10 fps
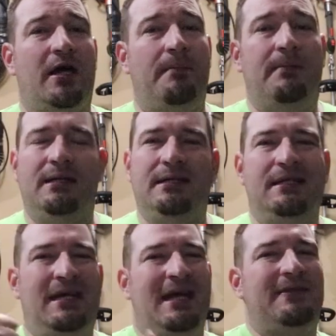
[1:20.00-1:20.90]

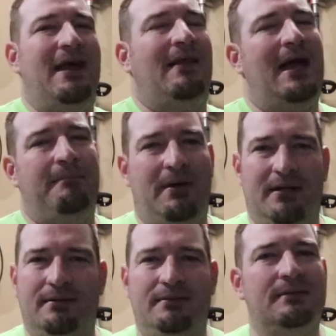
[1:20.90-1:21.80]
up, hit that like
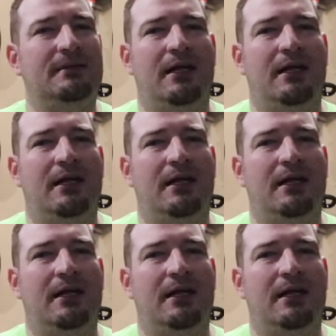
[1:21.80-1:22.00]
button.